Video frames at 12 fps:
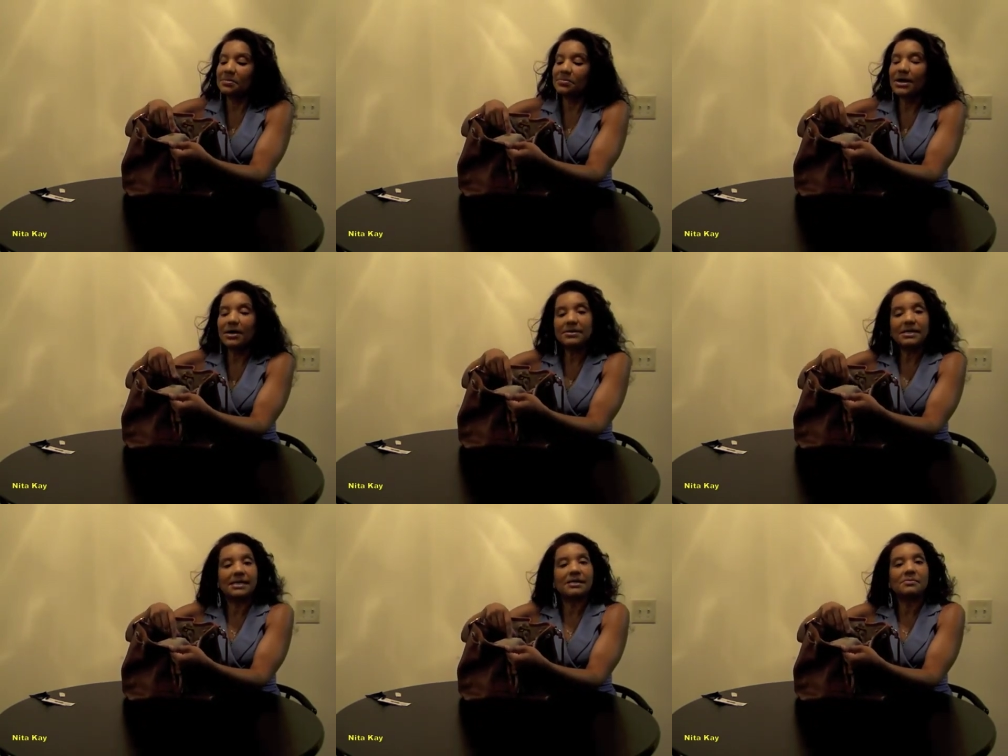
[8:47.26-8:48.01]
brown
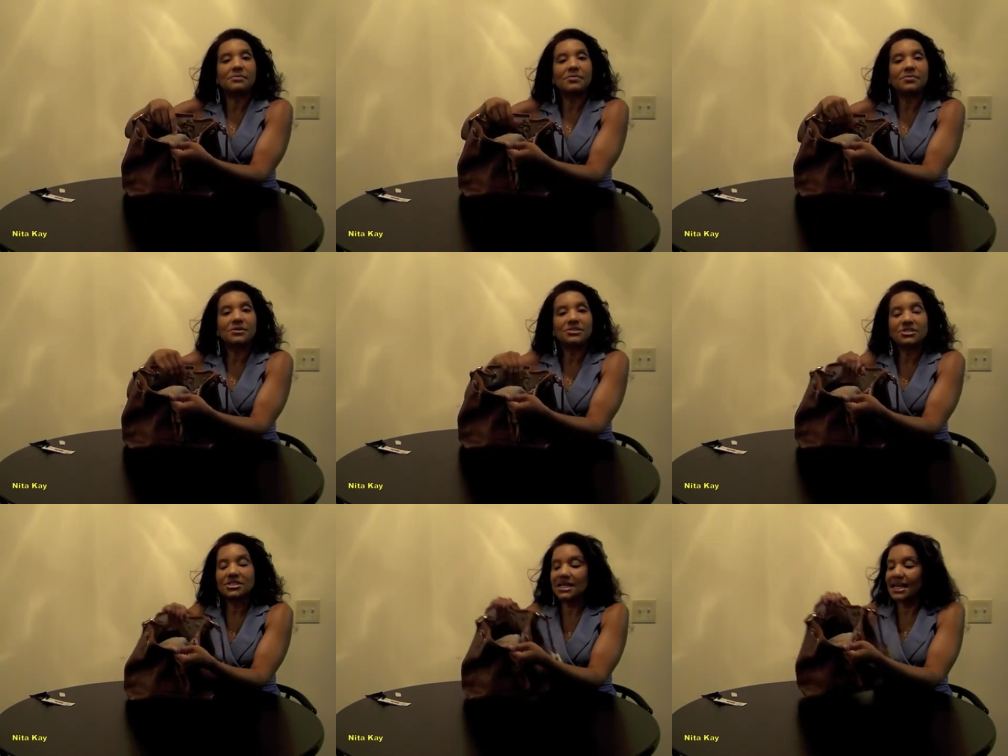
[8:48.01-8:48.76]
gingham,
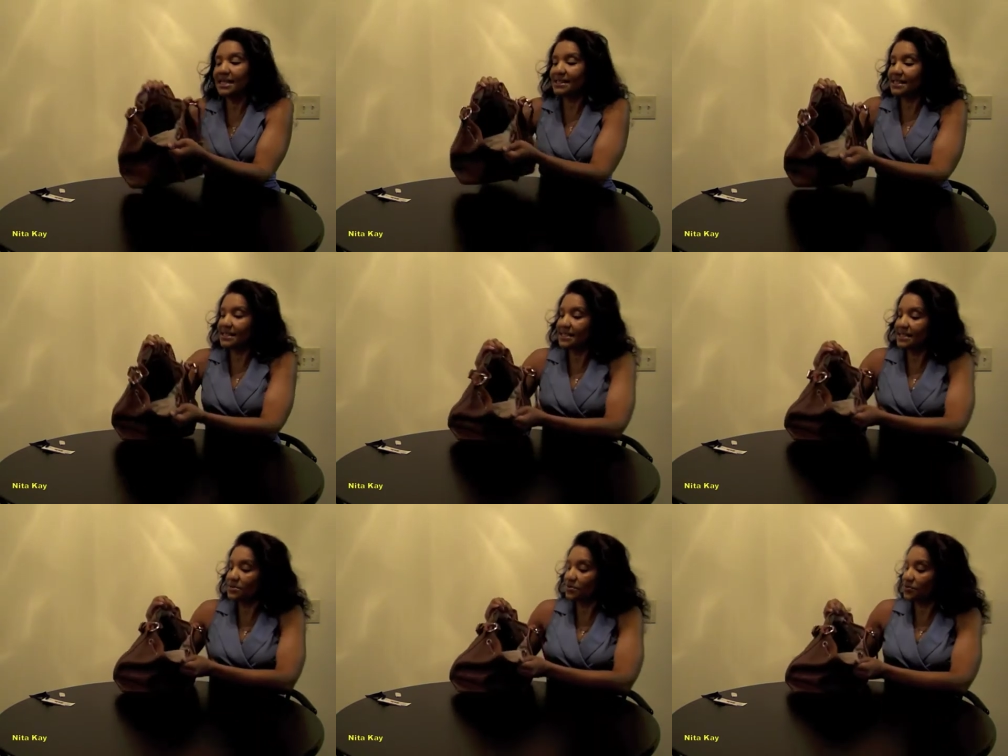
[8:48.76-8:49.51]
which I think
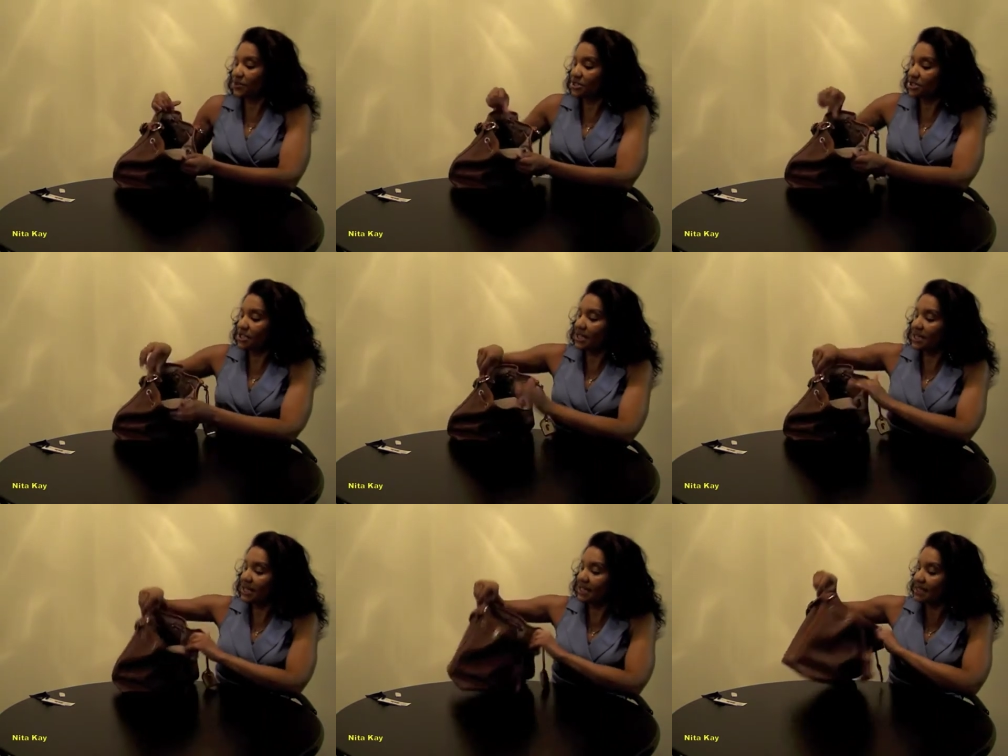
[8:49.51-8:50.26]
that's refreshing.
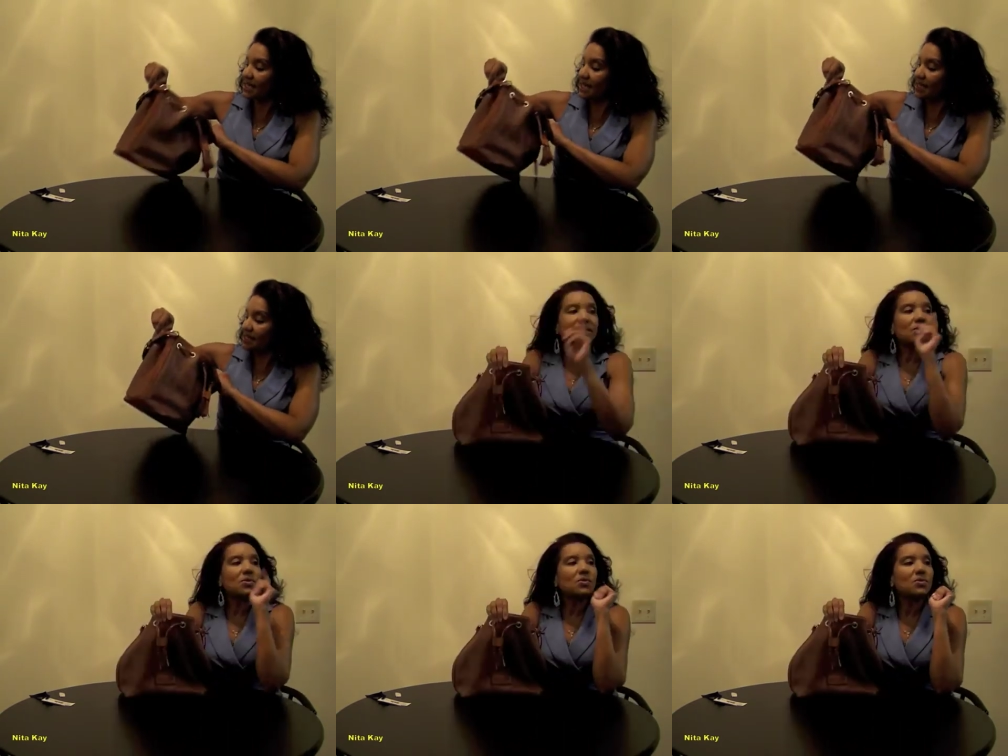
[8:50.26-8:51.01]
I like that.
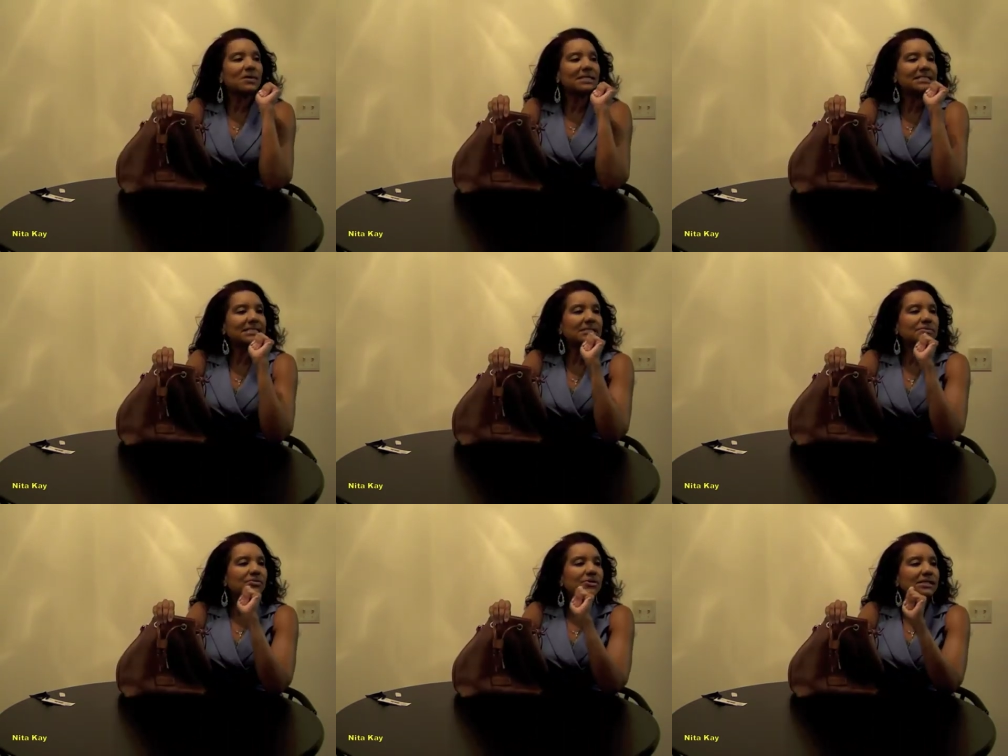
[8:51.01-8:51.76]
Oh, I
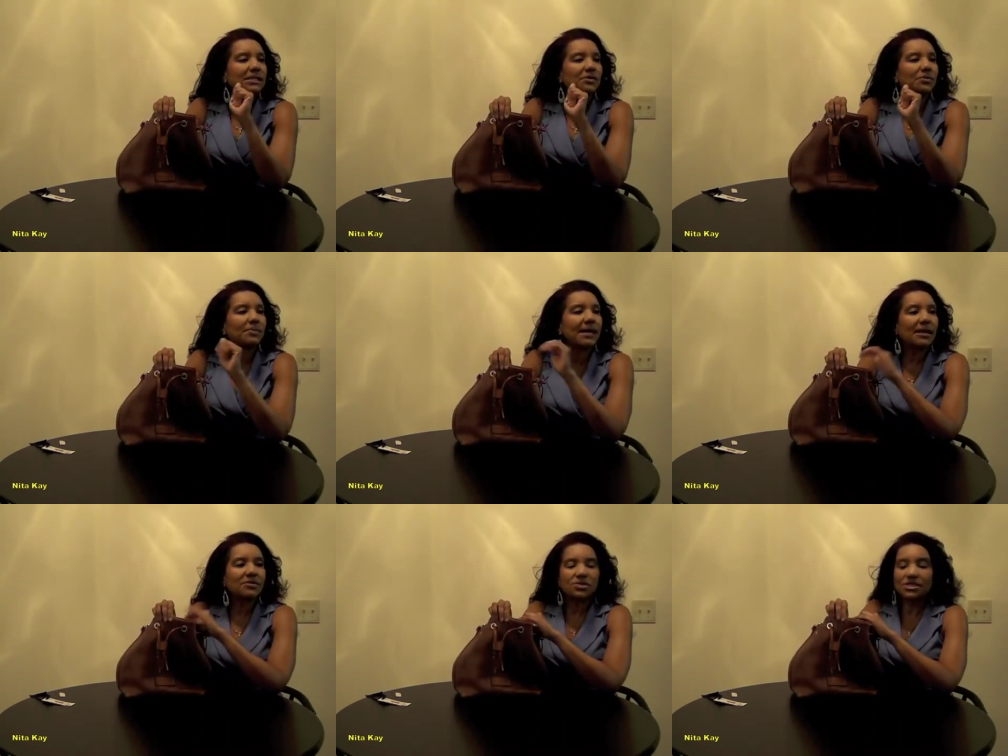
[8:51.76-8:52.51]
didn't bring the little
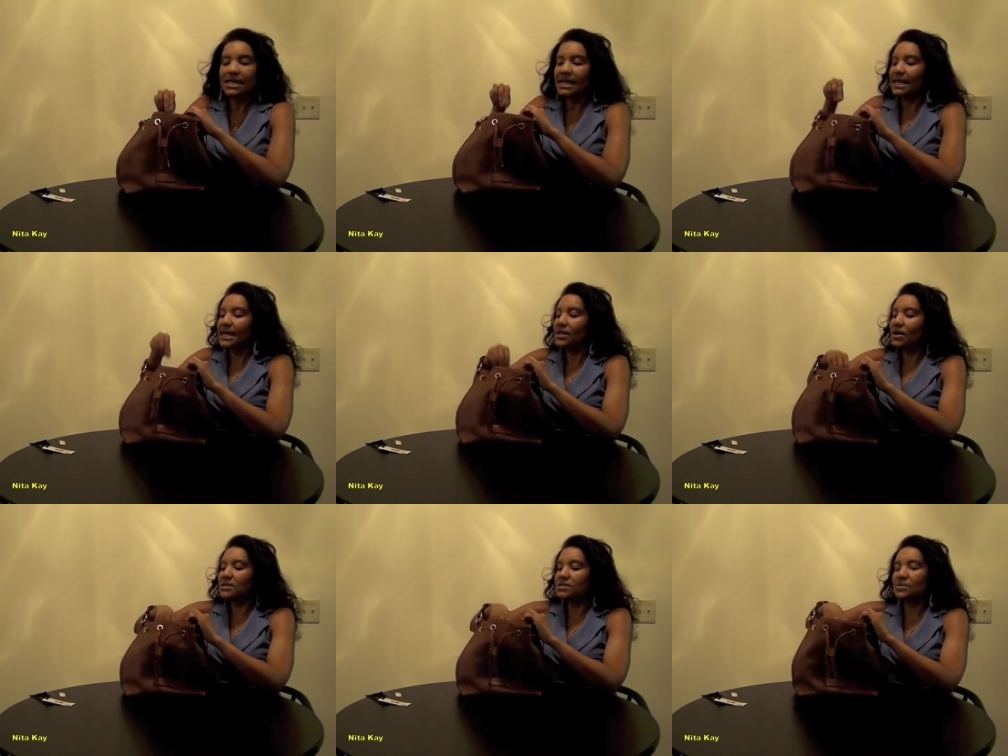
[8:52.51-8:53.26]
pouch. It
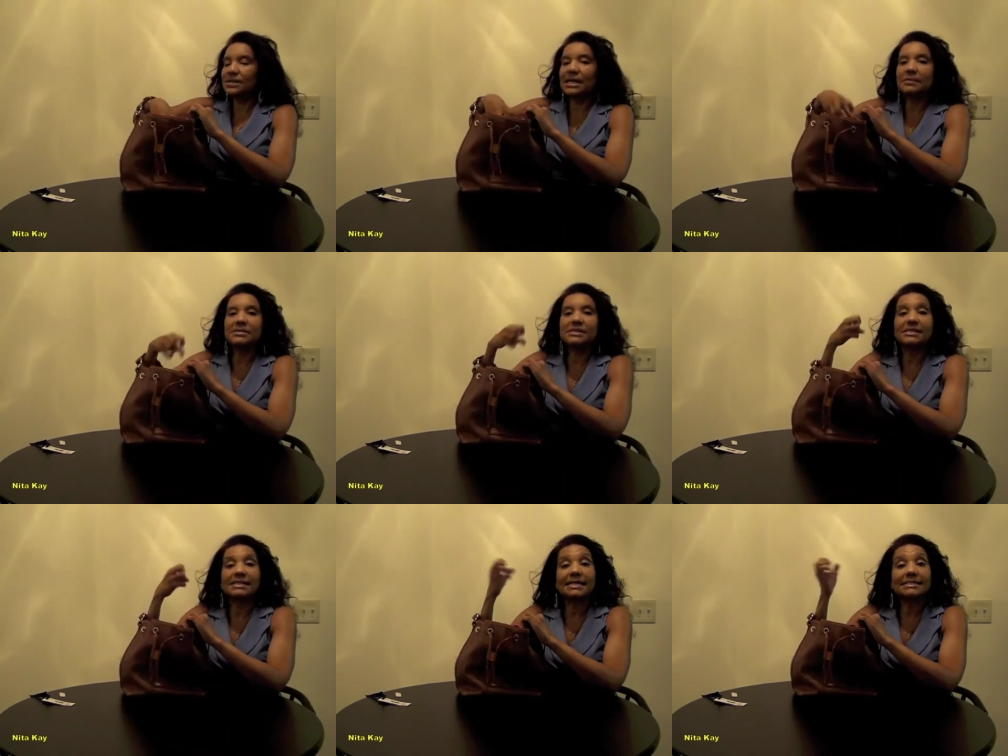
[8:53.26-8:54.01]
also came with
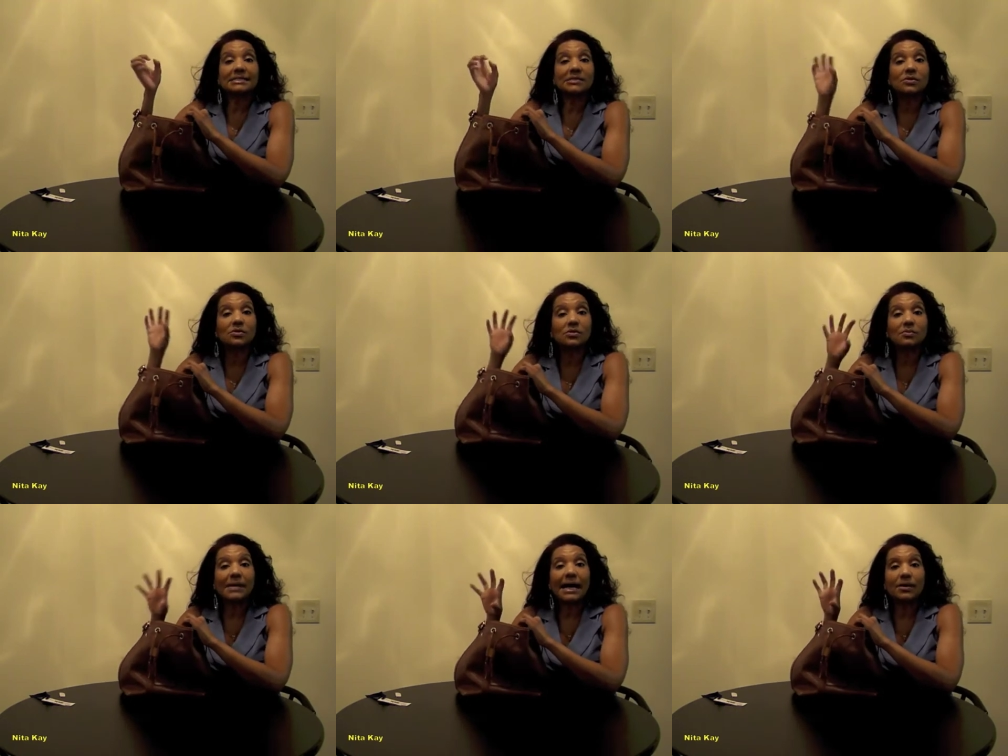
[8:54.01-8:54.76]
a nice little
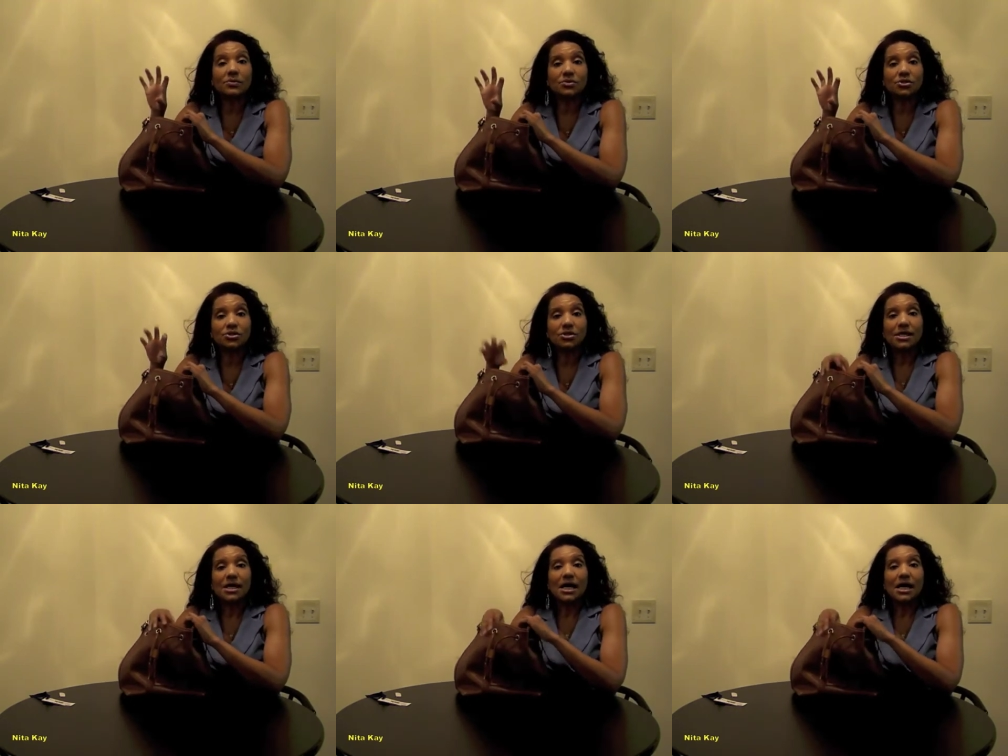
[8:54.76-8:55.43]
pouch.